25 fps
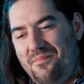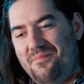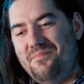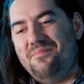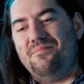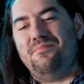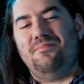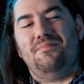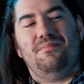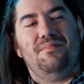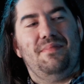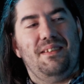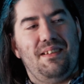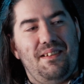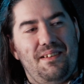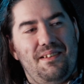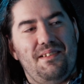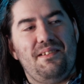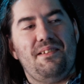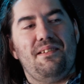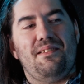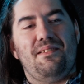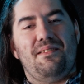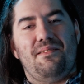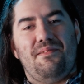Um,
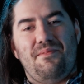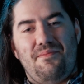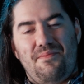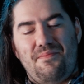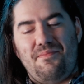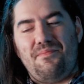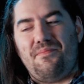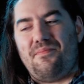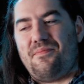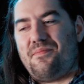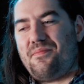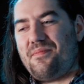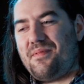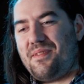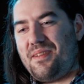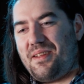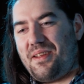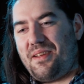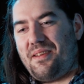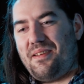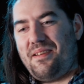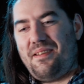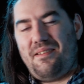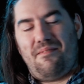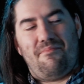but
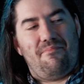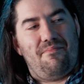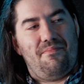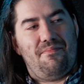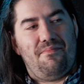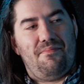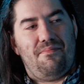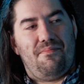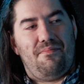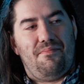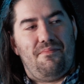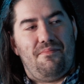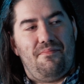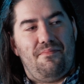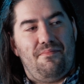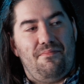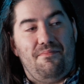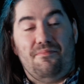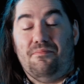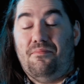people love it, so